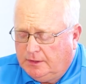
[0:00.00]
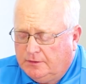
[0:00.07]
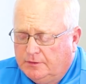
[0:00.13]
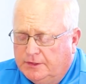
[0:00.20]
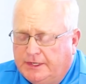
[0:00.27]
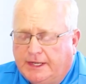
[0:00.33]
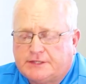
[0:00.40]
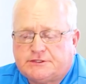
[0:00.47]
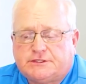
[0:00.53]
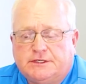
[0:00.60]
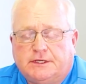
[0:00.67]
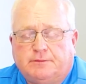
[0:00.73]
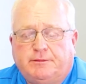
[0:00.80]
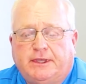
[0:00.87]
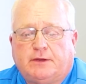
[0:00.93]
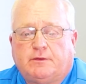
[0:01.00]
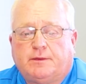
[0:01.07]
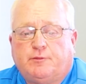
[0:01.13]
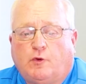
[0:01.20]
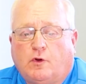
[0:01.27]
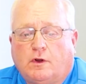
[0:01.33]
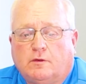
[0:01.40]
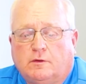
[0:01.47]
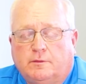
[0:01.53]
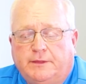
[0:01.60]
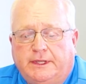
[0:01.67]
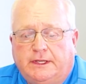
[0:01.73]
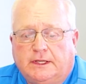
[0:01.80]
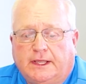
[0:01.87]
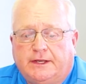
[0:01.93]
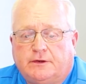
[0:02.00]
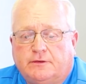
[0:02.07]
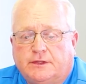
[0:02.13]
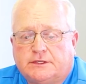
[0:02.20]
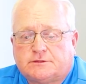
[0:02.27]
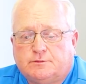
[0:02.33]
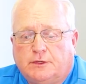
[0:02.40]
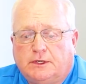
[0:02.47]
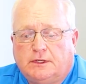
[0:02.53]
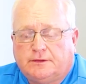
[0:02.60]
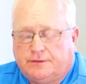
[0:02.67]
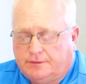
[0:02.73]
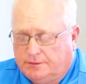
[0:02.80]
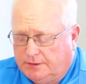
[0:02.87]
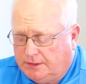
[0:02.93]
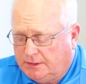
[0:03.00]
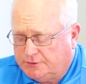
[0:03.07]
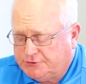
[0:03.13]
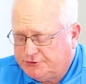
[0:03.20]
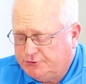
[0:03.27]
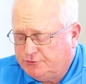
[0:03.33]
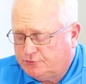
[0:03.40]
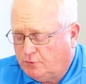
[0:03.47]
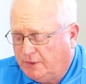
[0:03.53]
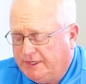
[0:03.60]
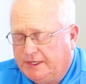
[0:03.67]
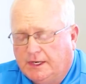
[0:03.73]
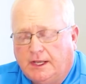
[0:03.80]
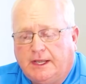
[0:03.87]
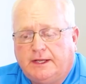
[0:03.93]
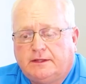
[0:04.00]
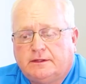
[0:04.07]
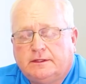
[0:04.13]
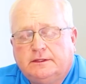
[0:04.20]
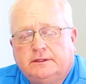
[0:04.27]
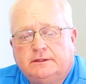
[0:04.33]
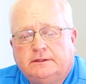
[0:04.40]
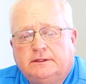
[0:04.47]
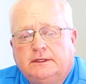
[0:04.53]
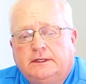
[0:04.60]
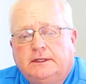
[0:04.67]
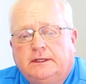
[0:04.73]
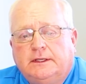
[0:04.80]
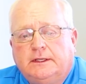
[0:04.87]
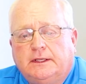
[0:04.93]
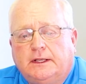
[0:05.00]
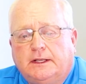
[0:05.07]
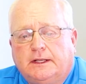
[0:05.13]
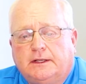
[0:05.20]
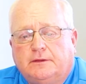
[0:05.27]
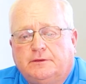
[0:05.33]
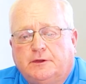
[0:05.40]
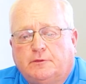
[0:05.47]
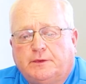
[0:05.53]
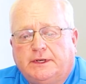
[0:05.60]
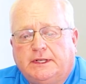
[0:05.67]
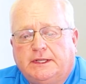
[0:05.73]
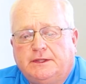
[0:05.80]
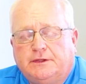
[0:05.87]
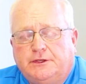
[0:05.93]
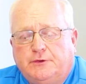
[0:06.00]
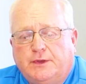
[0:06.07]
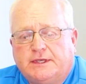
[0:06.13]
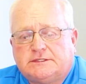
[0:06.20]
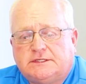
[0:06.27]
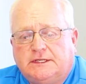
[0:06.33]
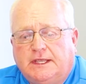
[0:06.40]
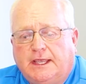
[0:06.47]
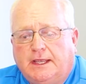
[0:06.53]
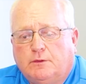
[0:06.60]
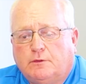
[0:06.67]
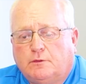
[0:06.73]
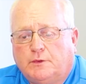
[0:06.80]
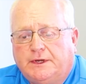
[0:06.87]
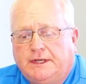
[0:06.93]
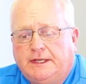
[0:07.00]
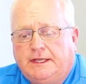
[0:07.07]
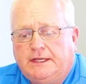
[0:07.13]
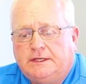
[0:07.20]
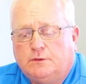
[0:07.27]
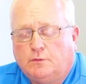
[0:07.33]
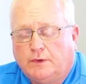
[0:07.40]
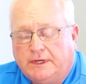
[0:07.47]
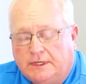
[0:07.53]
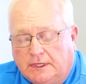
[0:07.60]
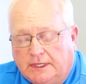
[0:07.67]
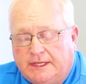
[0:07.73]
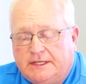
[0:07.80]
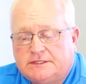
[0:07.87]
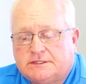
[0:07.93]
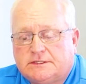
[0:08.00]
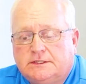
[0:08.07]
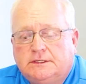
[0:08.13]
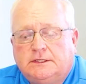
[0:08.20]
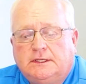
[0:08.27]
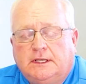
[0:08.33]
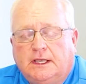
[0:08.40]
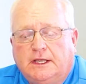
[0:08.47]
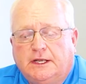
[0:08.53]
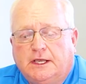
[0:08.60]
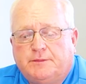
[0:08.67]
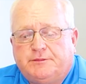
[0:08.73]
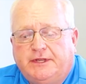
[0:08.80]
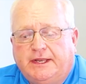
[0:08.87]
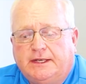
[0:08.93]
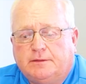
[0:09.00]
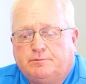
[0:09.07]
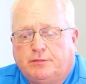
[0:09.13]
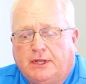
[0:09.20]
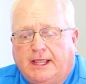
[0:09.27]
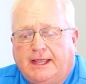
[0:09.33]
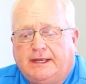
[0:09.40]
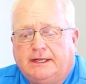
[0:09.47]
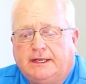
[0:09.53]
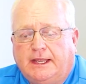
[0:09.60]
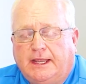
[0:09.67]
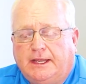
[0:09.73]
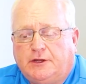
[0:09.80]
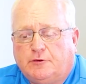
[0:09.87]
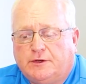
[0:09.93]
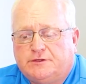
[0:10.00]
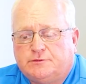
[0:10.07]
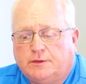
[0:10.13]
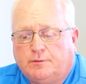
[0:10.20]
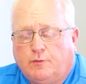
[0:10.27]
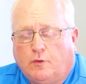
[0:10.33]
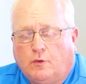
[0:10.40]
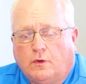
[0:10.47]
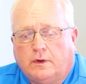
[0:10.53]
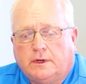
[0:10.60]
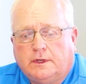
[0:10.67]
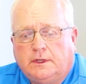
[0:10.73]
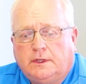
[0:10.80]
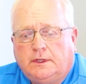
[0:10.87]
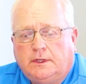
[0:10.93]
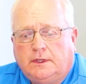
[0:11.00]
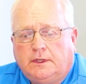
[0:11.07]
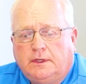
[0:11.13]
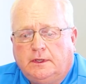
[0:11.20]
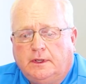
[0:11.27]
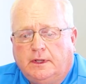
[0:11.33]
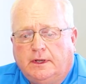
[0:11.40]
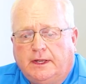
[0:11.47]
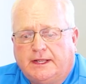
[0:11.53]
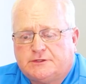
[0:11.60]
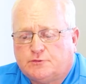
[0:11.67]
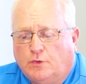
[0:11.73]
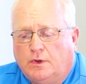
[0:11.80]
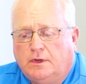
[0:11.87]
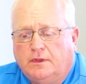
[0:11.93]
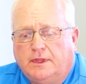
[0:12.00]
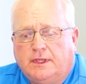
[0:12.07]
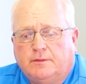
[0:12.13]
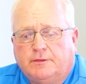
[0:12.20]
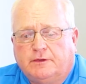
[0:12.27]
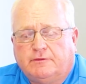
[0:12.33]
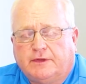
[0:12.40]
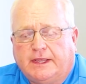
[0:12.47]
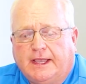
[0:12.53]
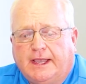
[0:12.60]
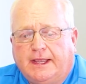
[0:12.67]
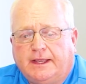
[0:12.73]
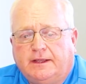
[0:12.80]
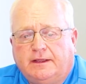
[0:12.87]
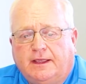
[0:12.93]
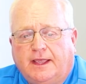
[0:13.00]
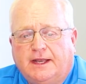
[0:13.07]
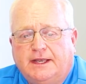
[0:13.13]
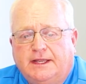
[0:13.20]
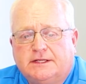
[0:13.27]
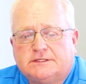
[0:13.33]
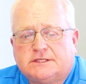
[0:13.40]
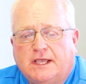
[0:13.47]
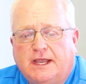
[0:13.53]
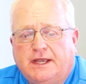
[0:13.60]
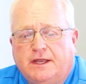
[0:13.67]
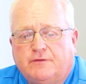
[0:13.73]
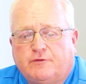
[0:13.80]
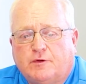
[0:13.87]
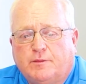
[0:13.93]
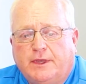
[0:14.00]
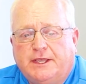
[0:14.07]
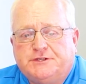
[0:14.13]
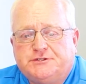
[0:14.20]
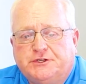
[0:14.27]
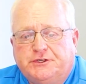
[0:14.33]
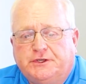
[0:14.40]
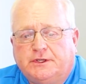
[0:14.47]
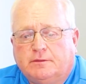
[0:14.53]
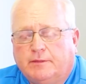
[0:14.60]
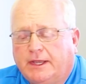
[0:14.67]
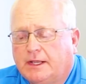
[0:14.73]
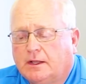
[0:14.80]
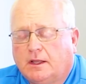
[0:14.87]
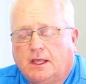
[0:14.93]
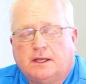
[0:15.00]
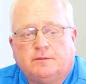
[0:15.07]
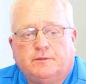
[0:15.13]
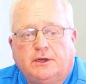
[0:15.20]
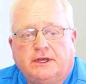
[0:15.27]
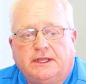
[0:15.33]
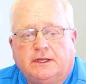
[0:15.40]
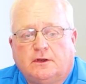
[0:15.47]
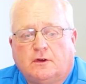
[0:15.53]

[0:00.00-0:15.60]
The next big report will be later this month, on June 29th. The USDA will release an updated planted acreage report. And that's one of them, if a guy had inside information, you could make a lot of money in